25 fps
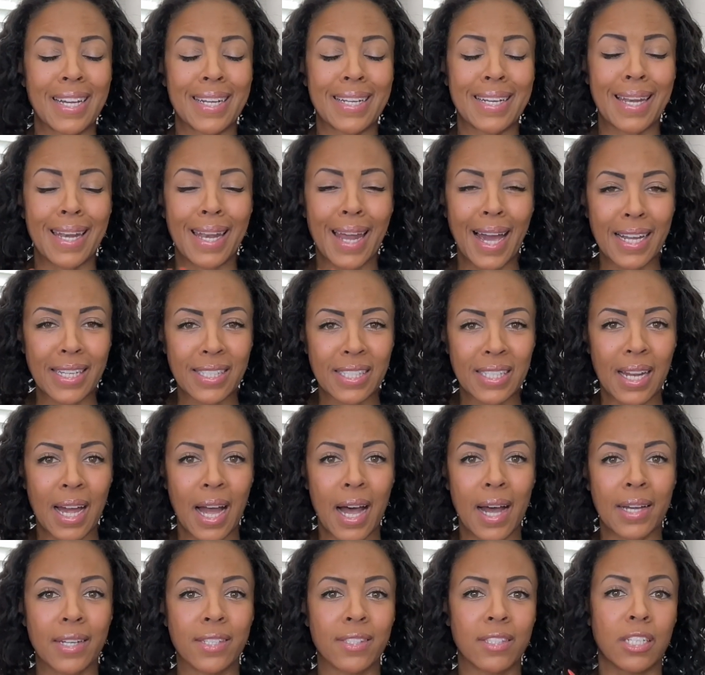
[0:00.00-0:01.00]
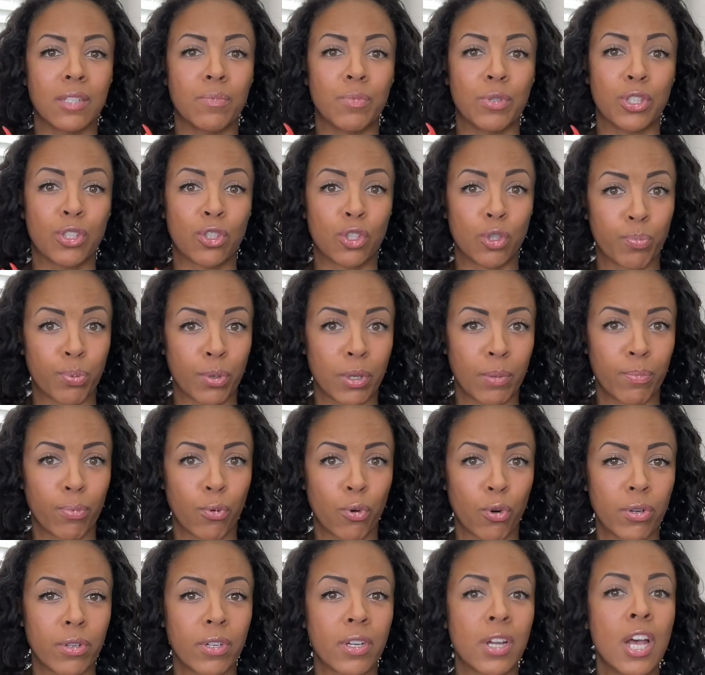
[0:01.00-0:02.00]
nice and high is going to be super
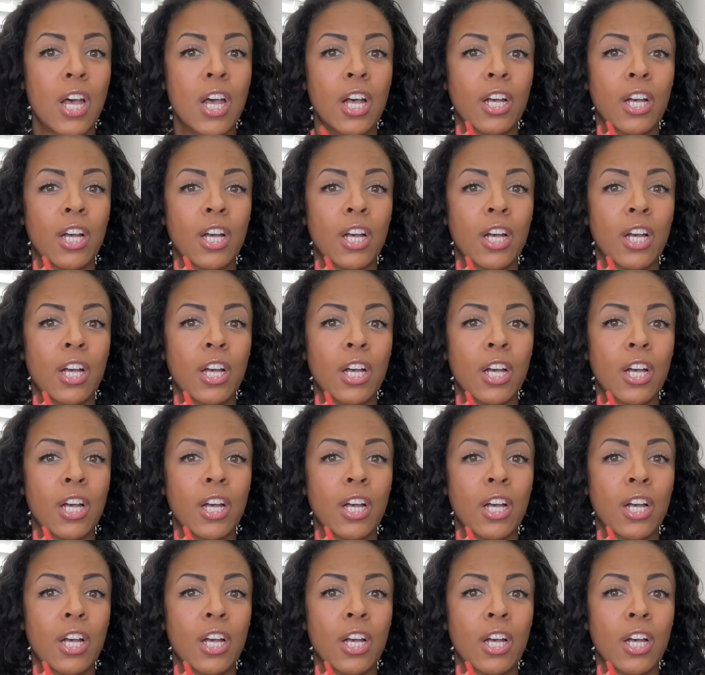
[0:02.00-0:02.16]
important